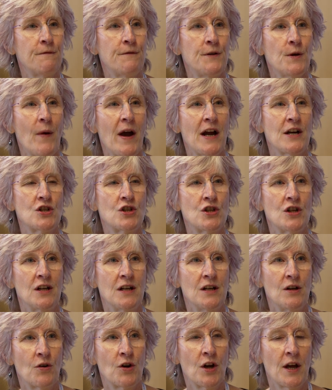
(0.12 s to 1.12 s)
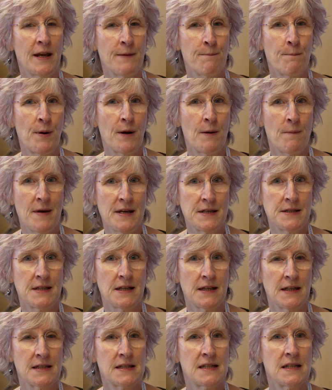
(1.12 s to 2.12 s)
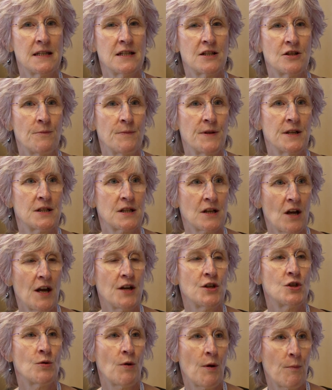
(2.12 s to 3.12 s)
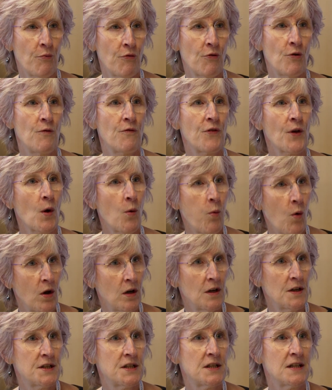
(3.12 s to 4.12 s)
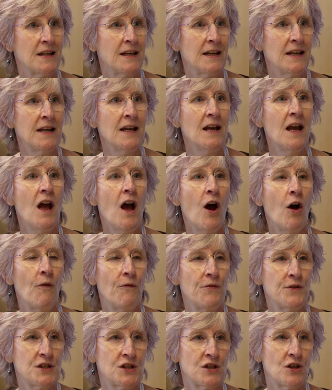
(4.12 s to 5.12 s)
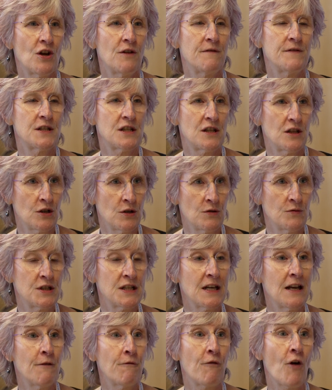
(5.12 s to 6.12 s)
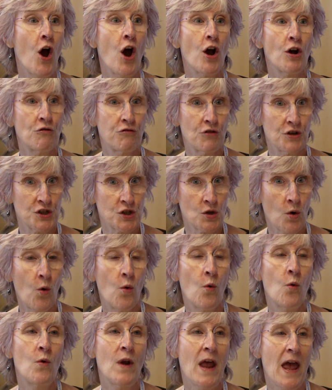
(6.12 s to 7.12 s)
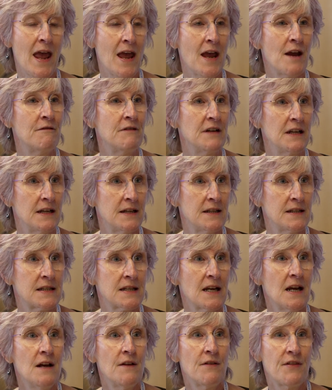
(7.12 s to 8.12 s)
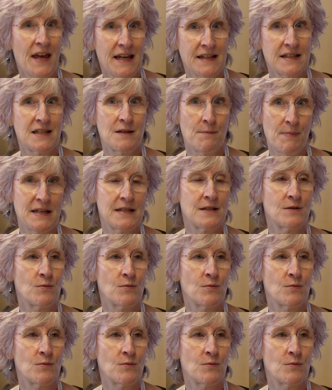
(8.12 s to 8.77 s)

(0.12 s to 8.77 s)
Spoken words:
you actually look at implementing a system that's going to improve the quality of the service that you deliver across all areas, that's the best